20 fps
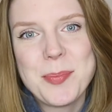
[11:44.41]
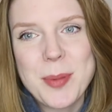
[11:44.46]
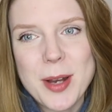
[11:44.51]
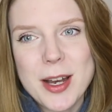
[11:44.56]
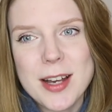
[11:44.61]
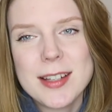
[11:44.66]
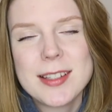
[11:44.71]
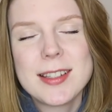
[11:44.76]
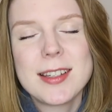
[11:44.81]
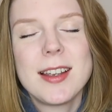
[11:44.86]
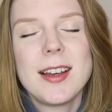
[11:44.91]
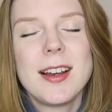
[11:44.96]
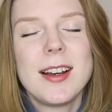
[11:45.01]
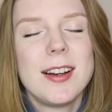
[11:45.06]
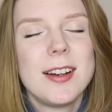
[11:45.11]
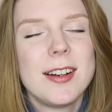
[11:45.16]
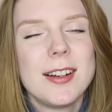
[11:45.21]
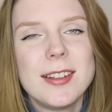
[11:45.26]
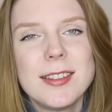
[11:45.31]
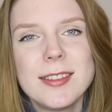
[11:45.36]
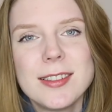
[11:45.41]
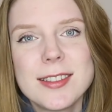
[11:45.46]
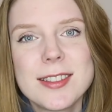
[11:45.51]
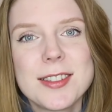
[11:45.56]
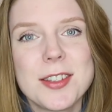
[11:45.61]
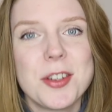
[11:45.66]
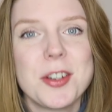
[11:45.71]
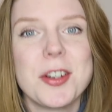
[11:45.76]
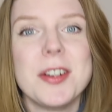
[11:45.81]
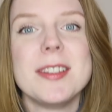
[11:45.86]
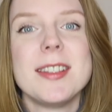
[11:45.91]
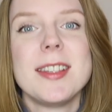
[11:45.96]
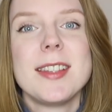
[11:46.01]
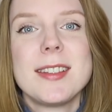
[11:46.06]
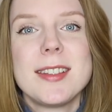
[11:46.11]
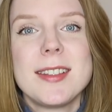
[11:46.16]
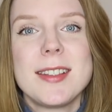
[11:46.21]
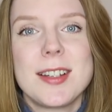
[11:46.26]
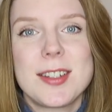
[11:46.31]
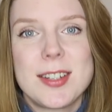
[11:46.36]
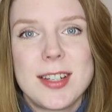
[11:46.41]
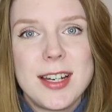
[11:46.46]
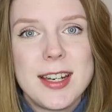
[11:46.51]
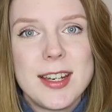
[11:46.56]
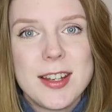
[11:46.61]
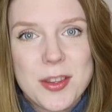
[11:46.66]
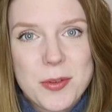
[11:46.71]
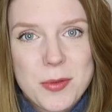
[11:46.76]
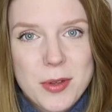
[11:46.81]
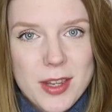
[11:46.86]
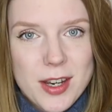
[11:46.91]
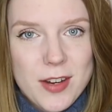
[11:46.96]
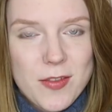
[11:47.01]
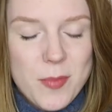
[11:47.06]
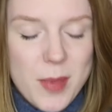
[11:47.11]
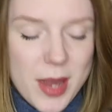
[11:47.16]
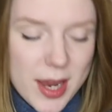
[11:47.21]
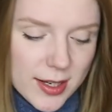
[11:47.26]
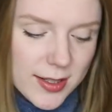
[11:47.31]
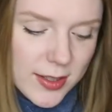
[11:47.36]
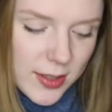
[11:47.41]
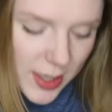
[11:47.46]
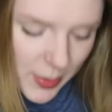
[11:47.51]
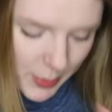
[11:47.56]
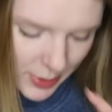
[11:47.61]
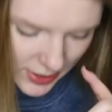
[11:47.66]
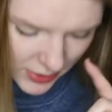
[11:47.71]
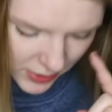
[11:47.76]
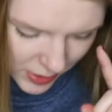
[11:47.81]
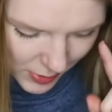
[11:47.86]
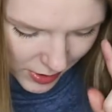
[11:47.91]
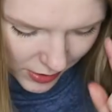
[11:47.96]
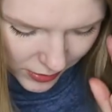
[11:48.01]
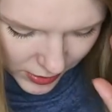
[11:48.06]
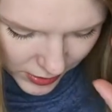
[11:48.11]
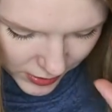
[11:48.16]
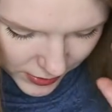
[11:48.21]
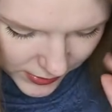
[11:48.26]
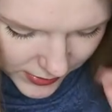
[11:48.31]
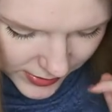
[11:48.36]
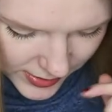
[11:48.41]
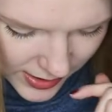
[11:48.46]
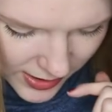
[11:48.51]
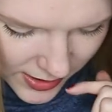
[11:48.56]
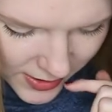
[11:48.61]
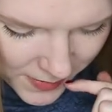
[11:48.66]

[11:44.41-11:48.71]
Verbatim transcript: But so cozy. This is actually another one that I've made. So let me tell you about those.